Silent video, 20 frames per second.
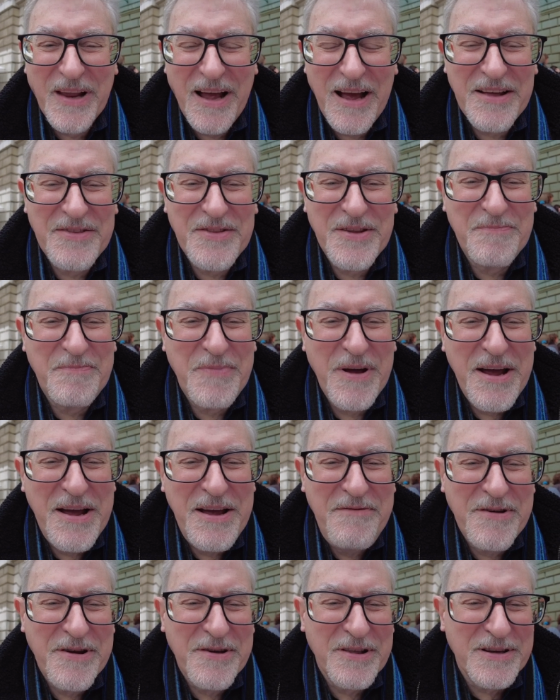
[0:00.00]
And the
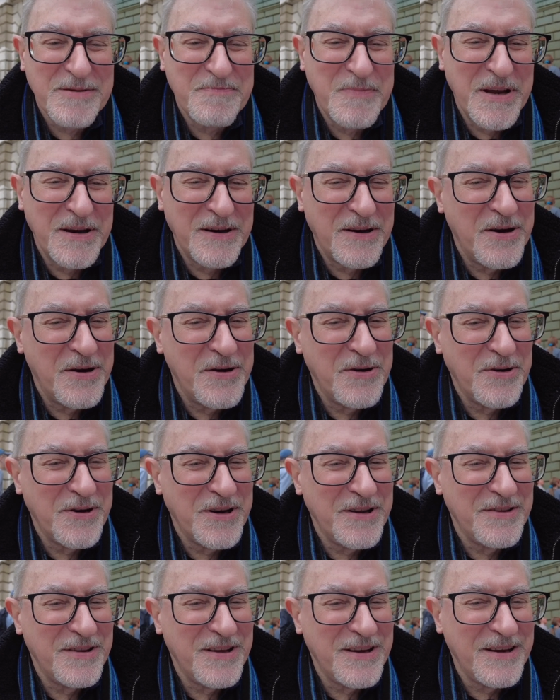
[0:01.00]
behaviour that's been going on
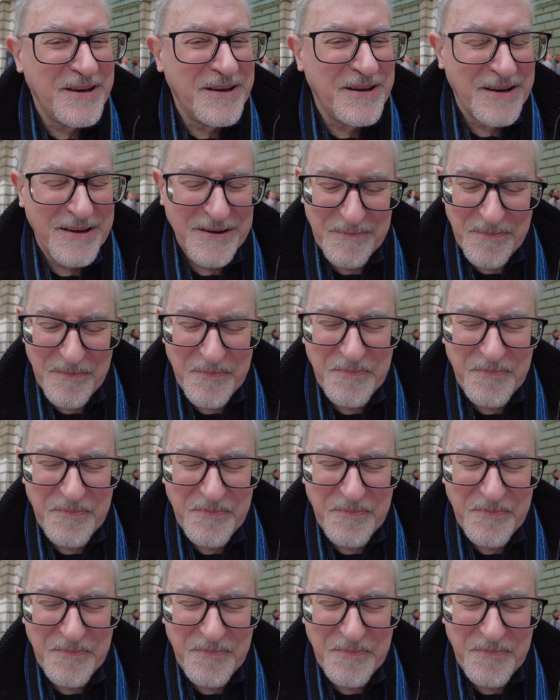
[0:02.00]
in the